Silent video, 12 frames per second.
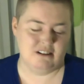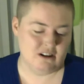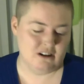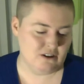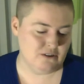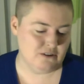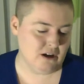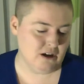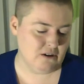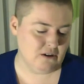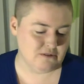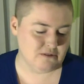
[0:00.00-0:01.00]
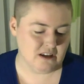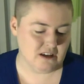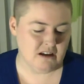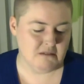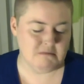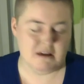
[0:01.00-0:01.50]
who knows?
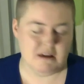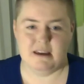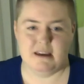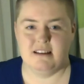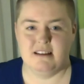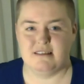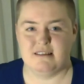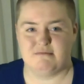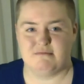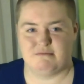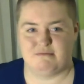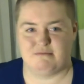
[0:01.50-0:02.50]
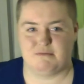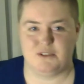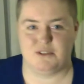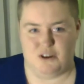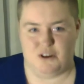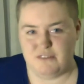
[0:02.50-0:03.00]
Maybe he's
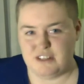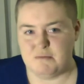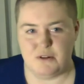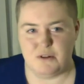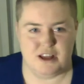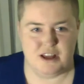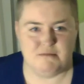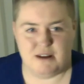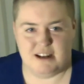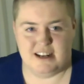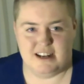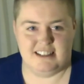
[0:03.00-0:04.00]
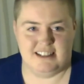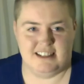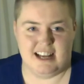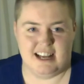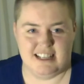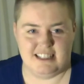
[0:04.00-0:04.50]
serviceable but
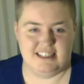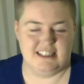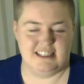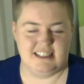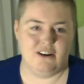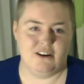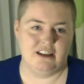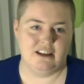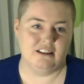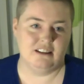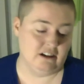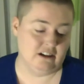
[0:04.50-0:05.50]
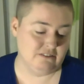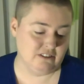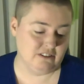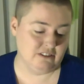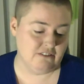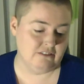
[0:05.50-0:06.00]
doesn't necessarily love
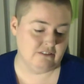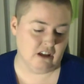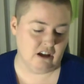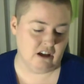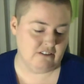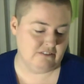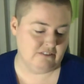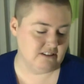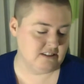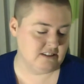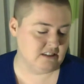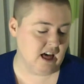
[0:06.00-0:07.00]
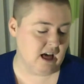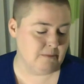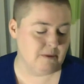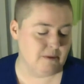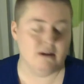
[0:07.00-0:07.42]
the slop.